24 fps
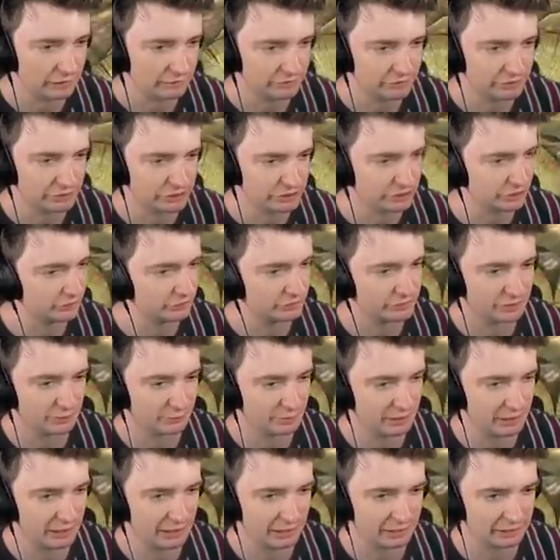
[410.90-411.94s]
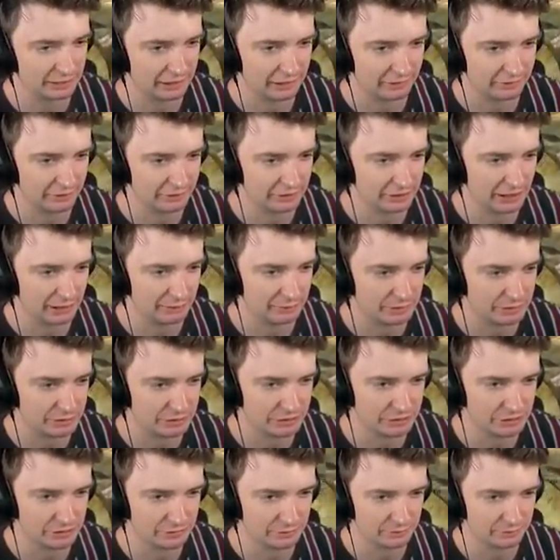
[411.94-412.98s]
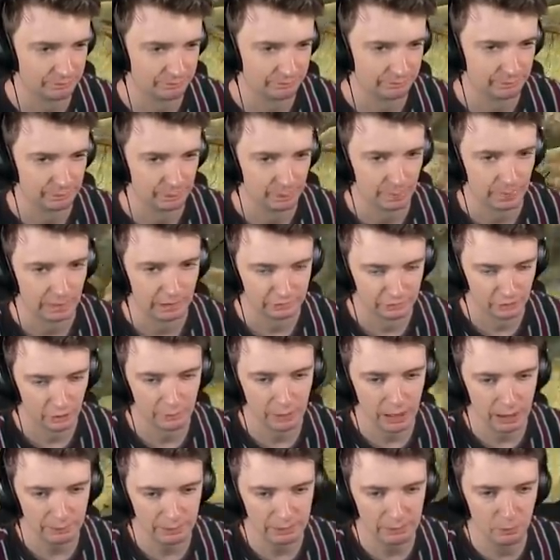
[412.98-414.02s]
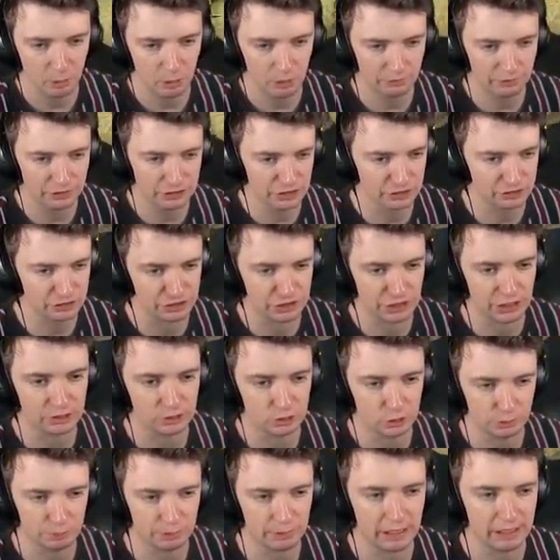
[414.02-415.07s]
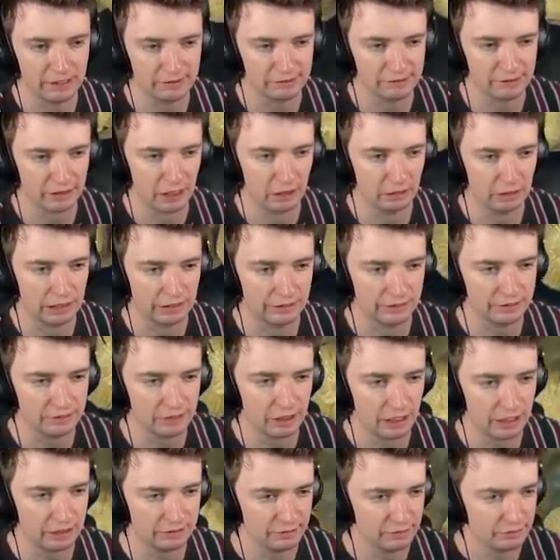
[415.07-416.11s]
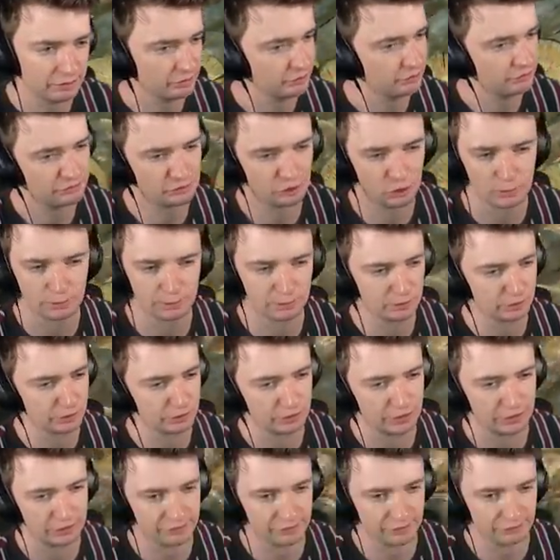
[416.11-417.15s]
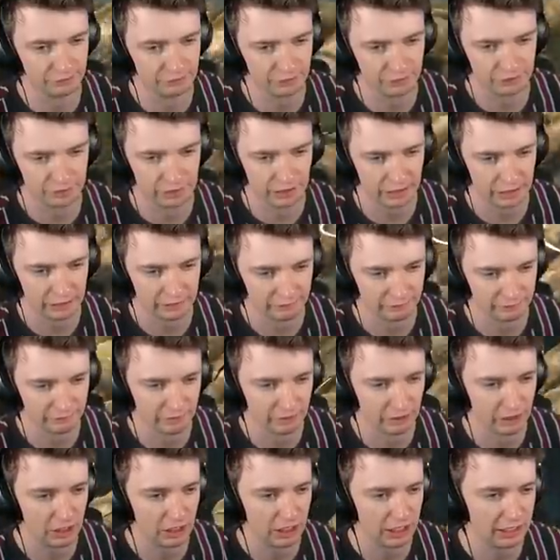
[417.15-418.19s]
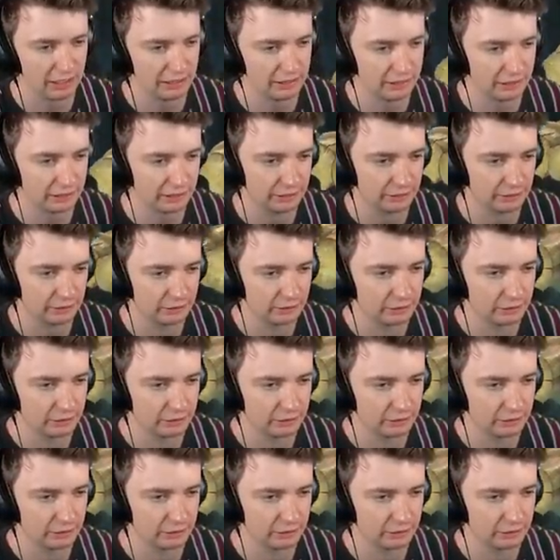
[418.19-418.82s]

Let's just shield some of that and get the damage. So it might be more of a just general play style. Like this guy, super aggressive. Look at that, flying in.